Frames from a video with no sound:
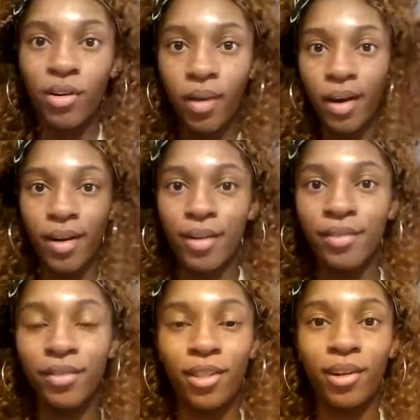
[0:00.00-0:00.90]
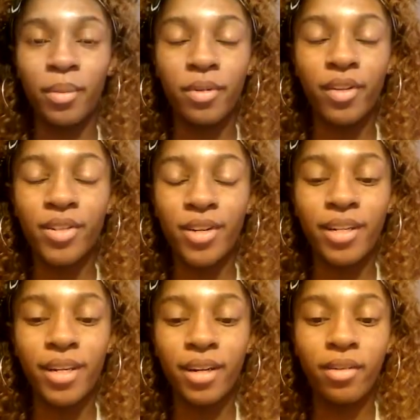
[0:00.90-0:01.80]
I have nothing on my face right
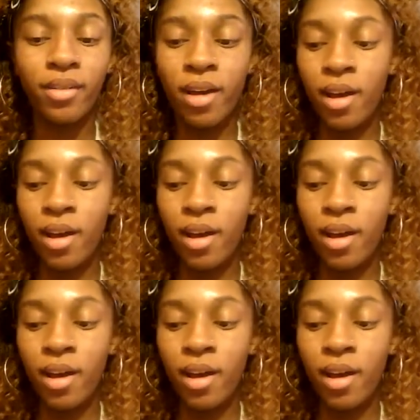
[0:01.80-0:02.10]
now.